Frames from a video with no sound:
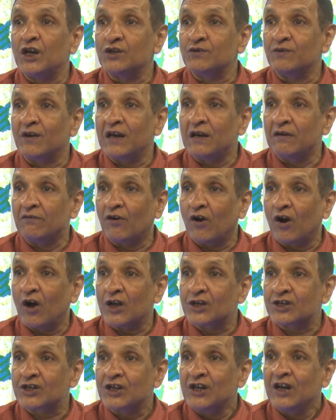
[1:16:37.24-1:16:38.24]
is very
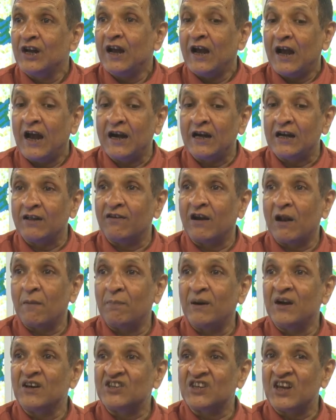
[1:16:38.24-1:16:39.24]
vast, and
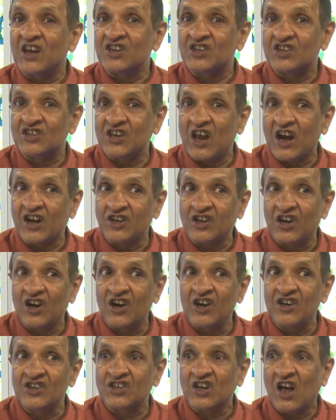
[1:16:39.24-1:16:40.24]
development
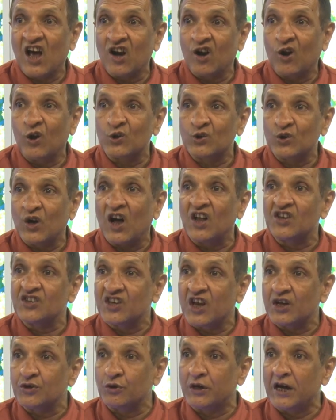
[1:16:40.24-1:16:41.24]
sectors are also
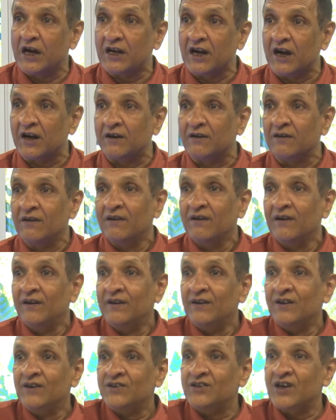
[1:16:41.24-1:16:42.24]
unsaturated.
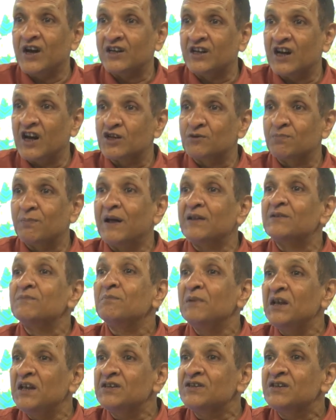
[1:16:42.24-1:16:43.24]
Sectors
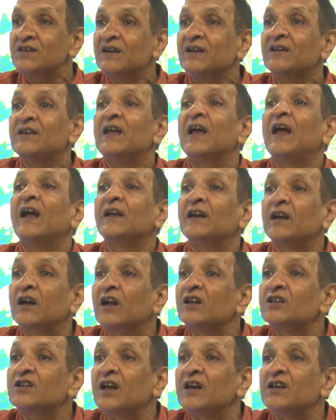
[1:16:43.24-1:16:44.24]
means
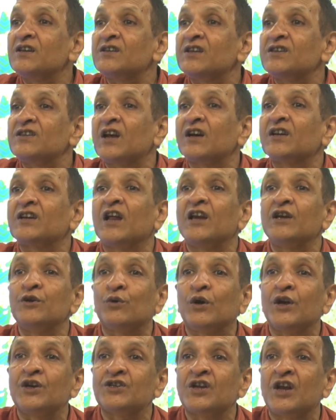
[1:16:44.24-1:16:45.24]
agriculture is a sector,
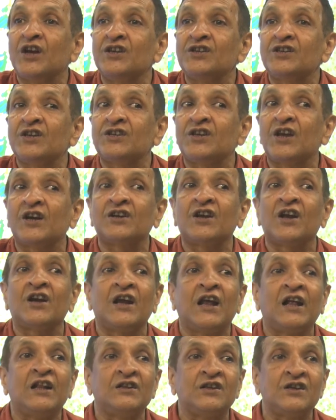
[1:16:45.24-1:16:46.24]
education is a sector,
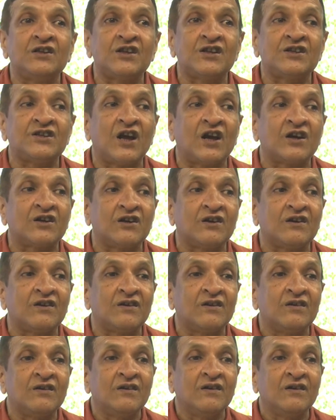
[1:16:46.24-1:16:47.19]
health is a sector.